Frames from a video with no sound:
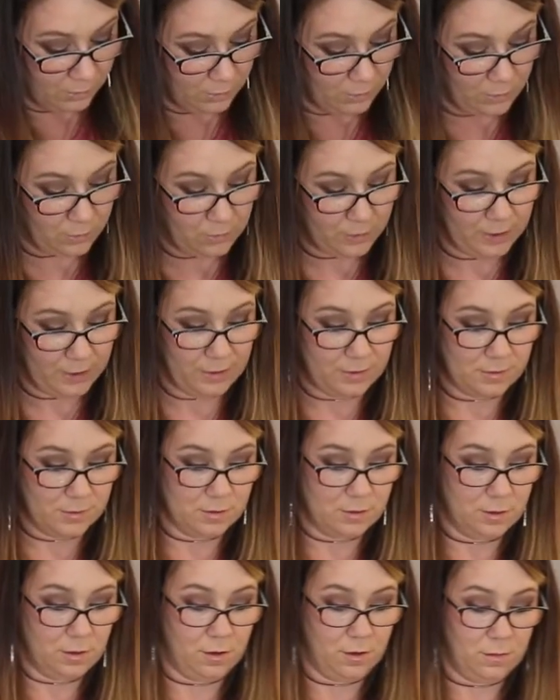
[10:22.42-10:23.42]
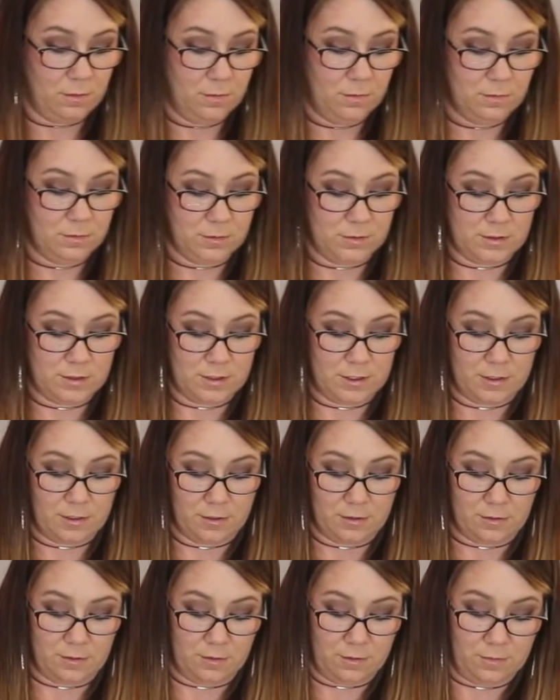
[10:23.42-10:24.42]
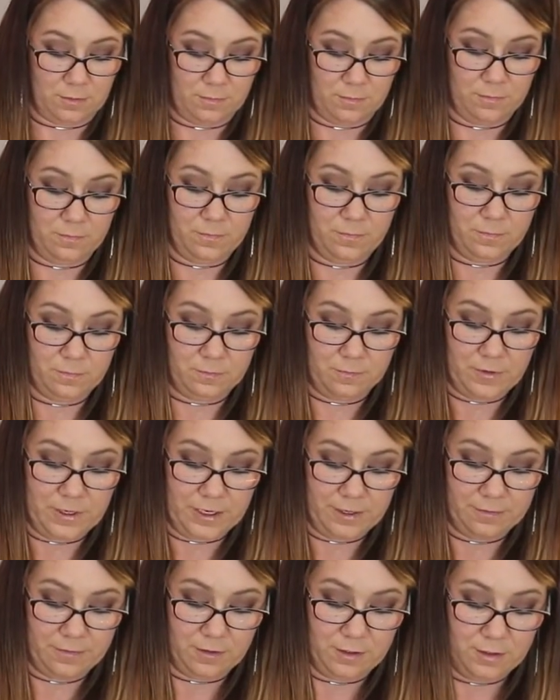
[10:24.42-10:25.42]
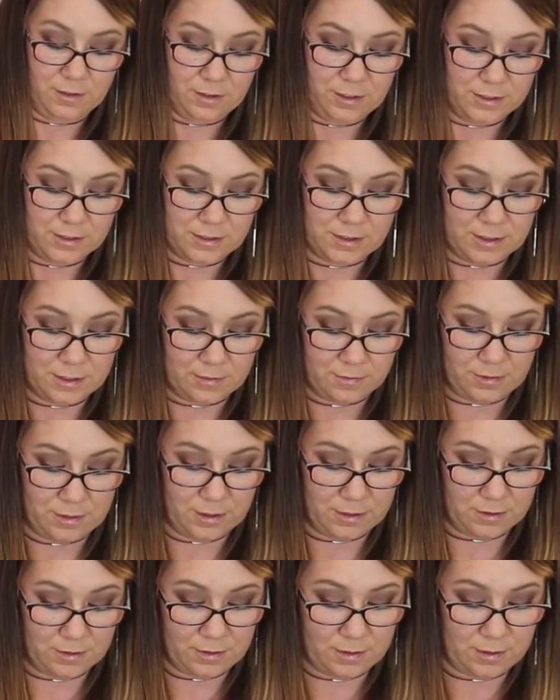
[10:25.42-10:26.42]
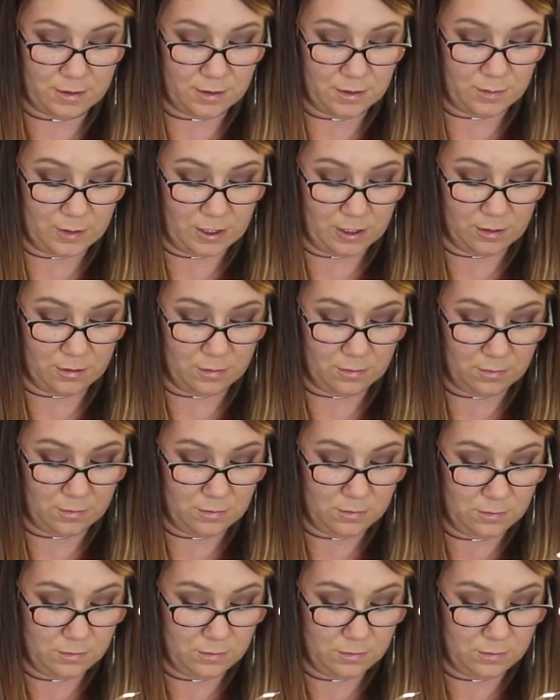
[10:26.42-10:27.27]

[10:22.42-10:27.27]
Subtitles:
Okay, so let's get our little firefly lights down here in the bottle,